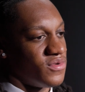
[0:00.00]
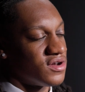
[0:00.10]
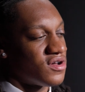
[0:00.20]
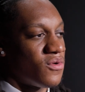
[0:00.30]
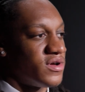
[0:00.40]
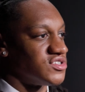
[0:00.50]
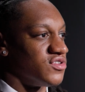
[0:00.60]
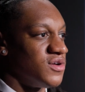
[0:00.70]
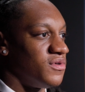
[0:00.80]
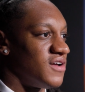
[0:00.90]
we didn't always
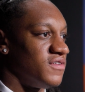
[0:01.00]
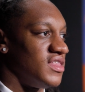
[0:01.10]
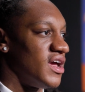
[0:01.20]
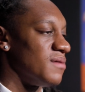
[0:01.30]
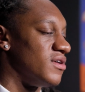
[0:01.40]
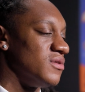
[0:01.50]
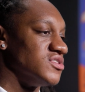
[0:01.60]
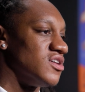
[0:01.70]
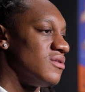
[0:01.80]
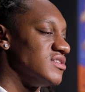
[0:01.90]
agree with everything, but it
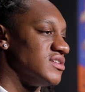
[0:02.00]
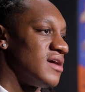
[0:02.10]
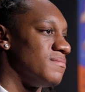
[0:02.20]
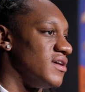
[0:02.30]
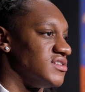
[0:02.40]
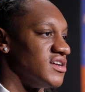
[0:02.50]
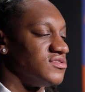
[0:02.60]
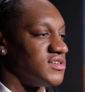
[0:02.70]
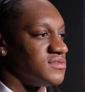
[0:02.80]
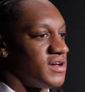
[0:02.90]
was always in our best
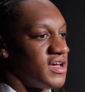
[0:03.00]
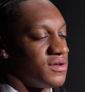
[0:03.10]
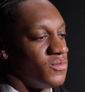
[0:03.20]
interest, man.